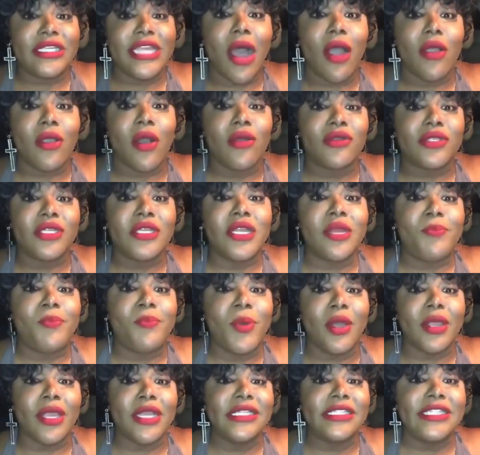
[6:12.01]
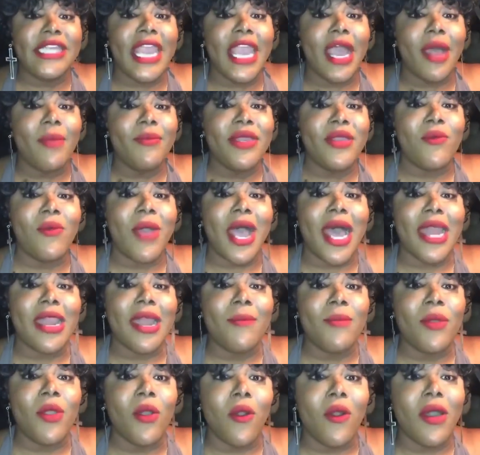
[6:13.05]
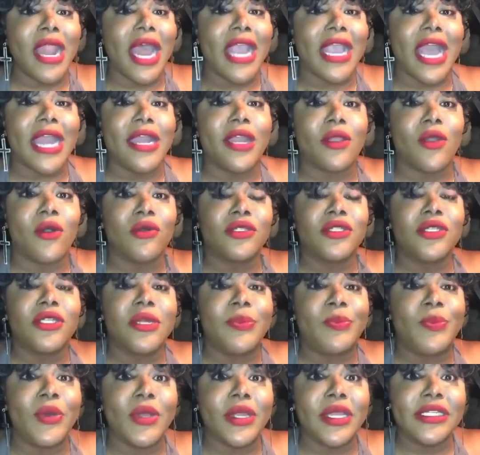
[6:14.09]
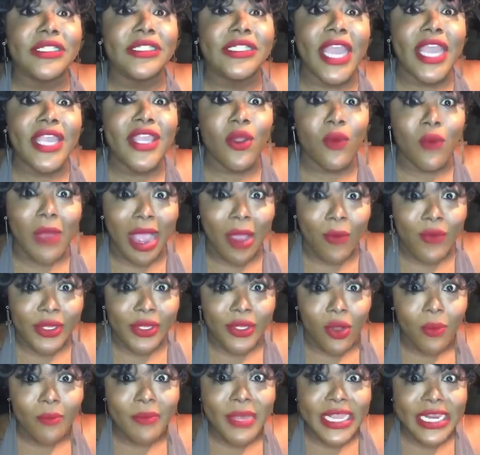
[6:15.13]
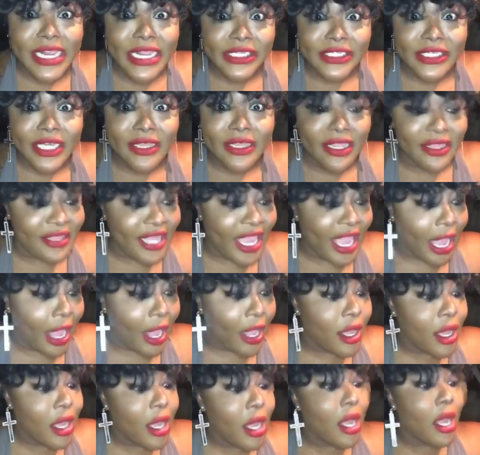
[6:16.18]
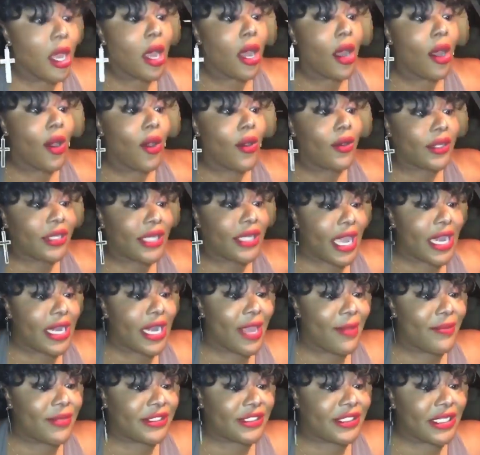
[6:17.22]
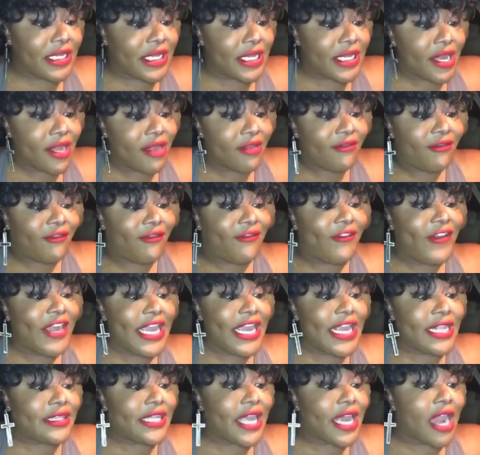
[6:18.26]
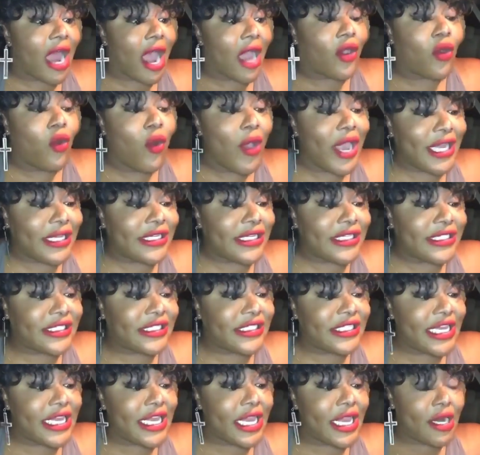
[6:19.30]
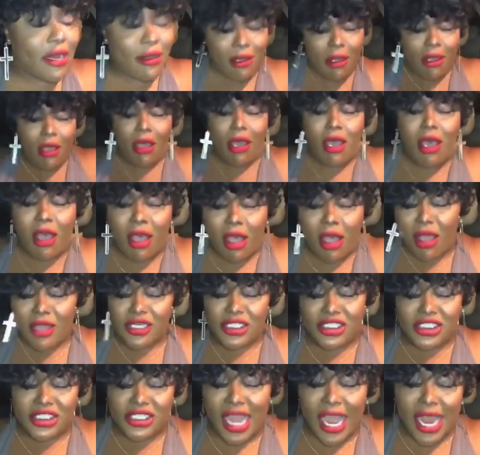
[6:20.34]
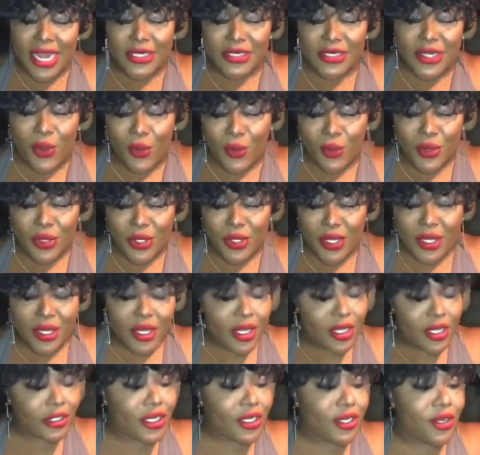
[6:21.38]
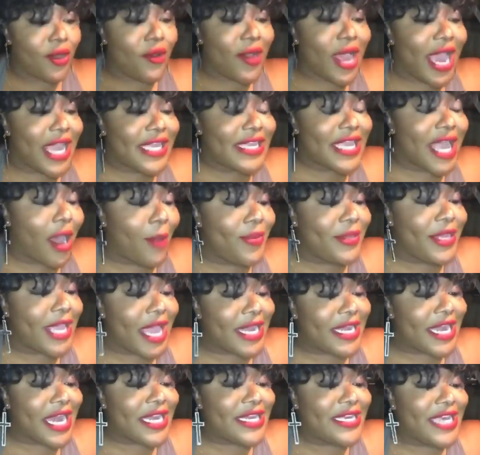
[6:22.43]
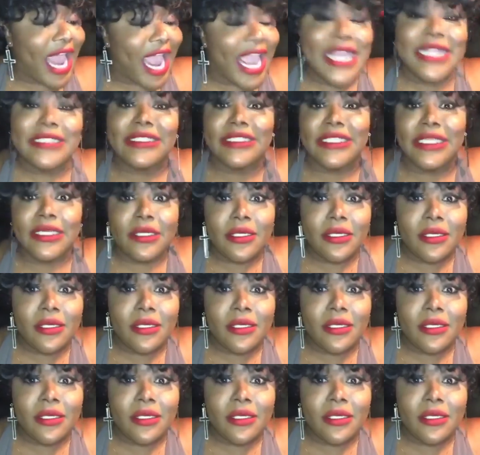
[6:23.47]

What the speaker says: Y'all go to the book and tell me while I'm going. I got to go to the book and tell you why we going to meet each other there. Okay, let me see. Feet that are quick to sin. Oh, Shondo. You know how y'all be out there dancing?